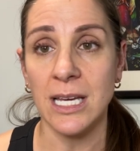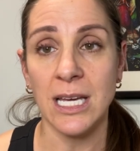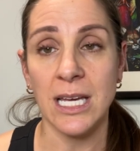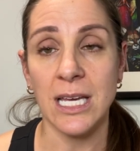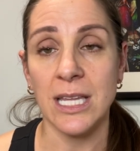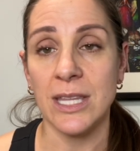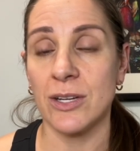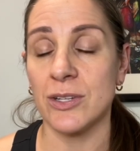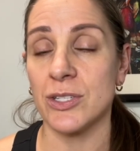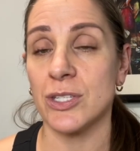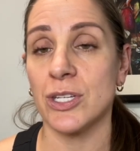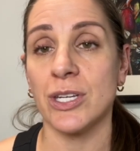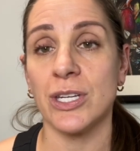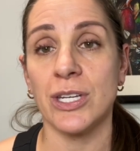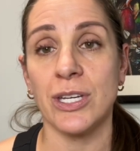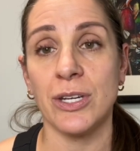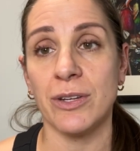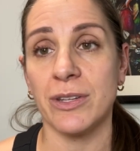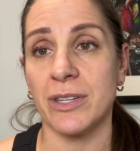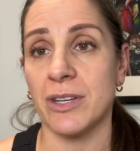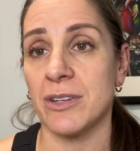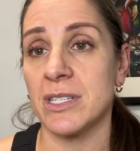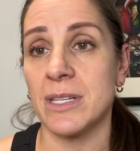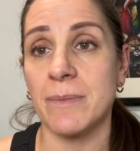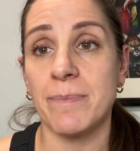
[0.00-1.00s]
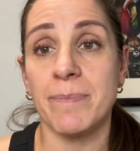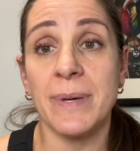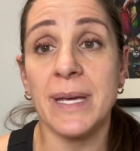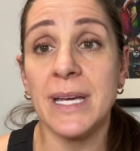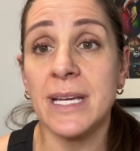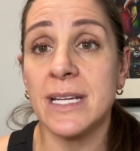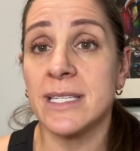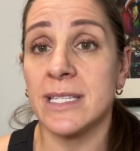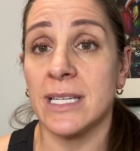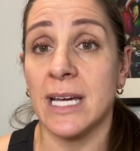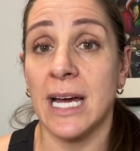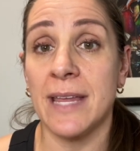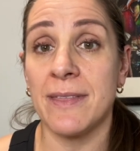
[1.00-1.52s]
there's a big
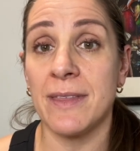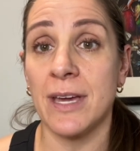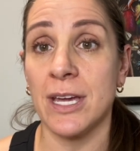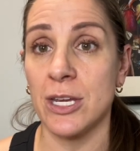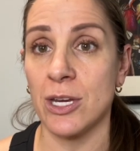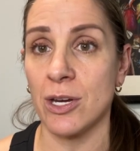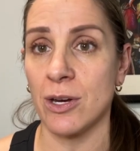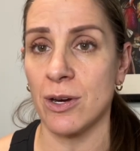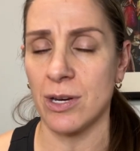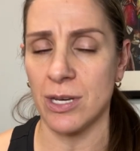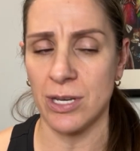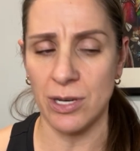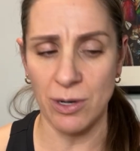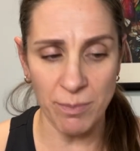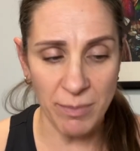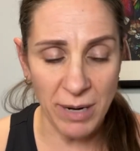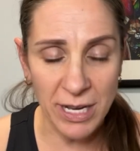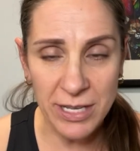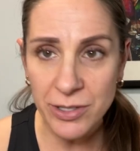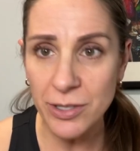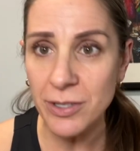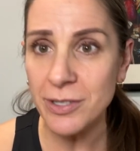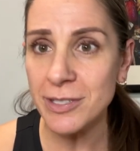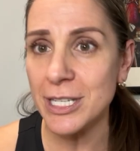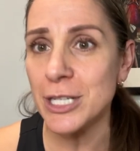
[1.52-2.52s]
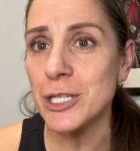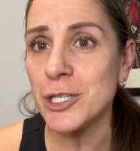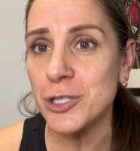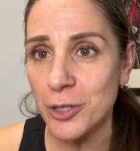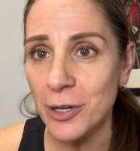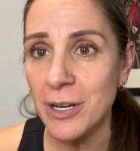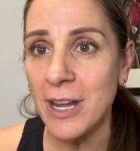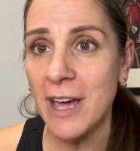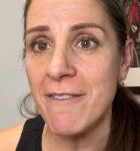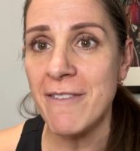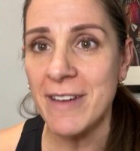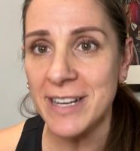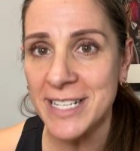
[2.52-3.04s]
sign that your muscles, they should
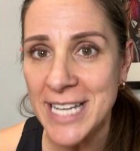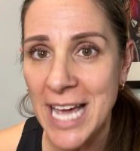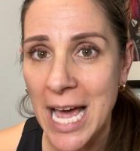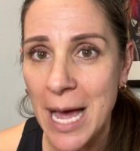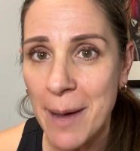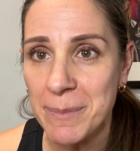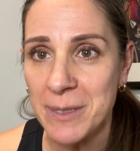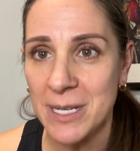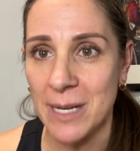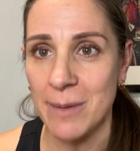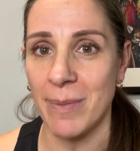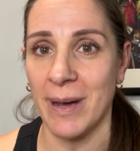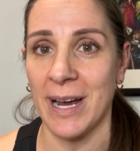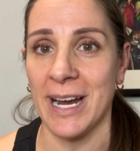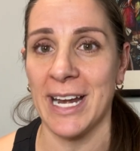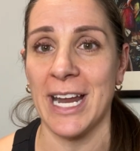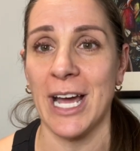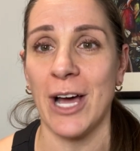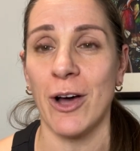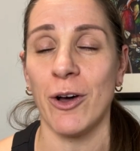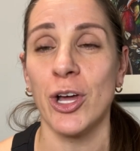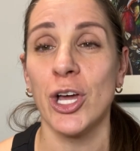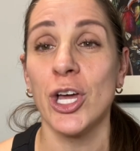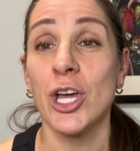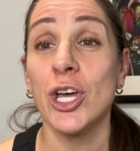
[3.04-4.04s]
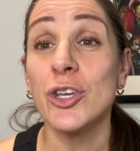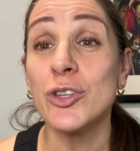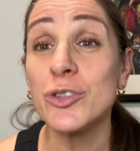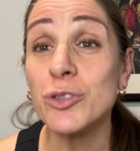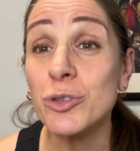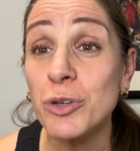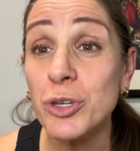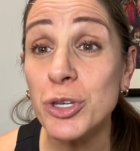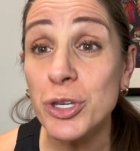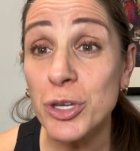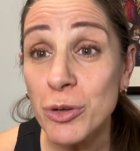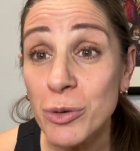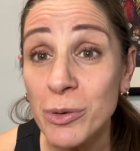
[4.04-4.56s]
have adapted by now. So
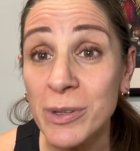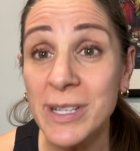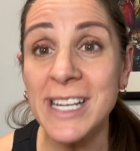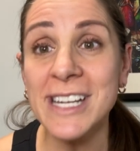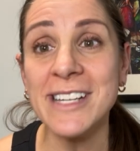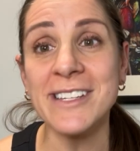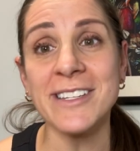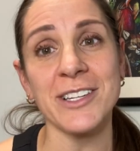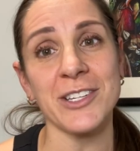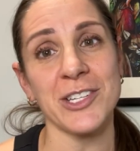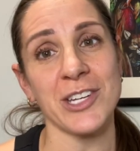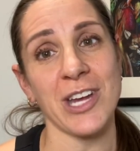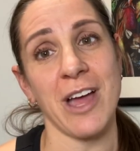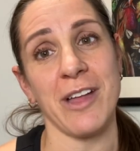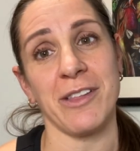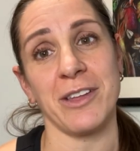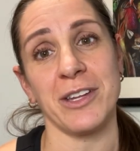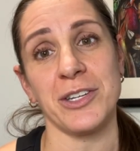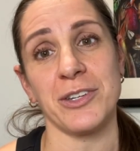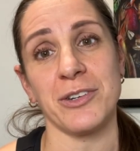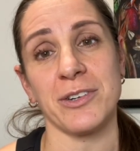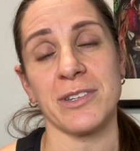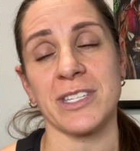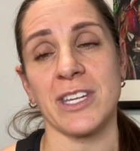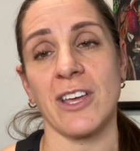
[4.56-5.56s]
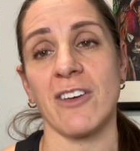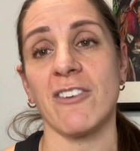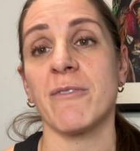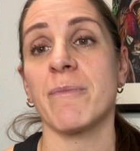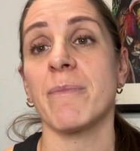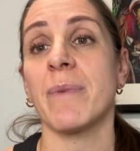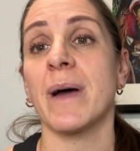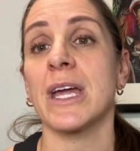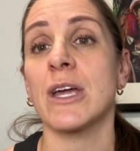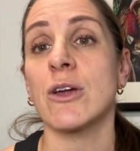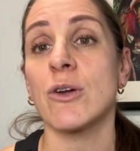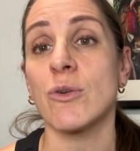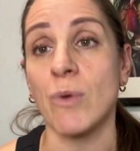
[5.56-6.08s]
you need to challenge yourself
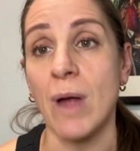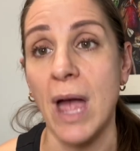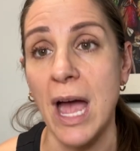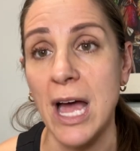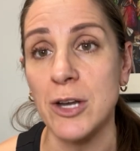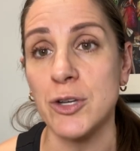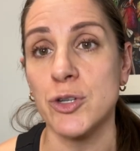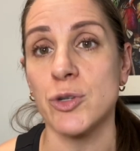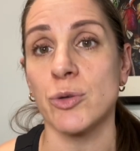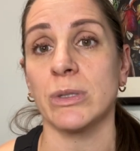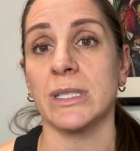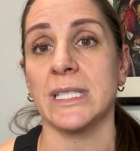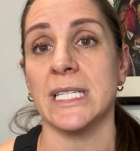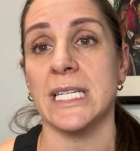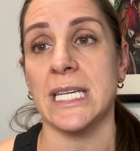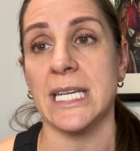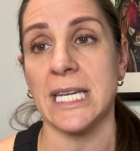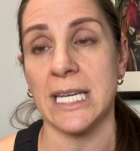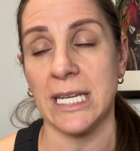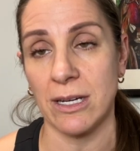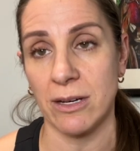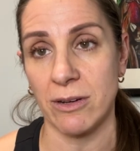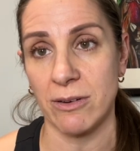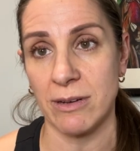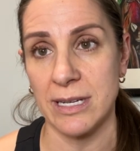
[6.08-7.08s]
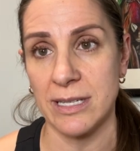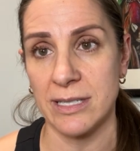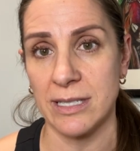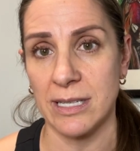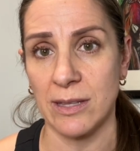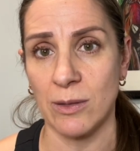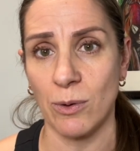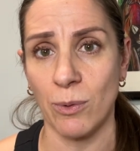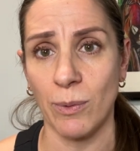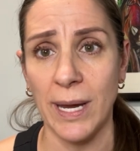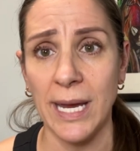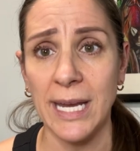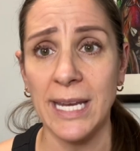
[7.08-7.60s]
by gradually increasing
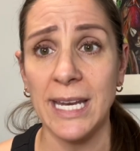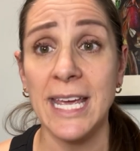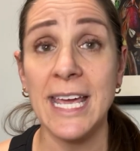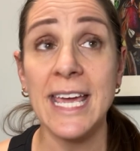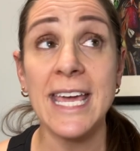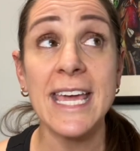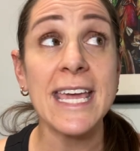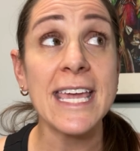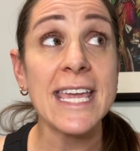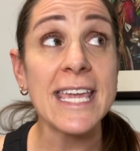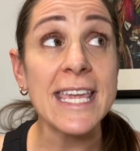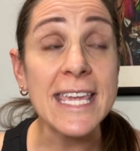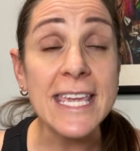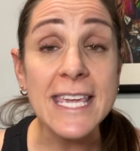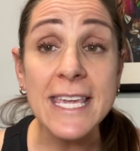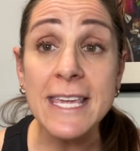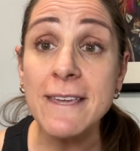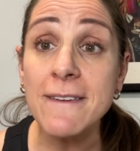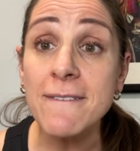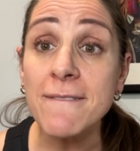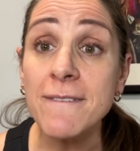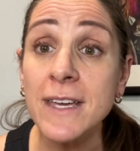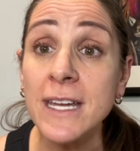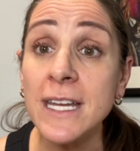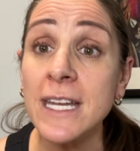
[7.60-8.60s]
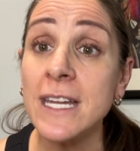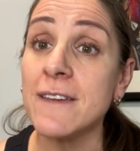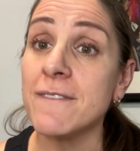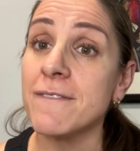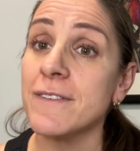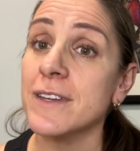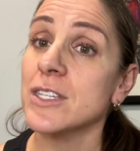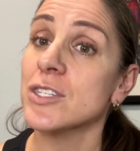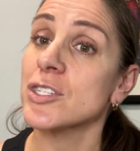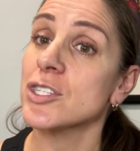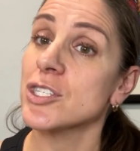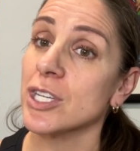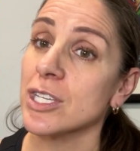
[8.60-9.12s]
the weight, even if
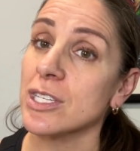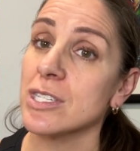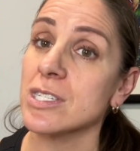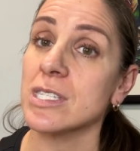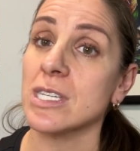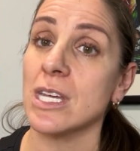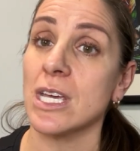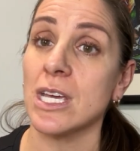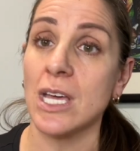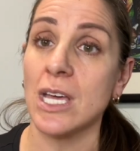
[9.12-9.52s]
it's just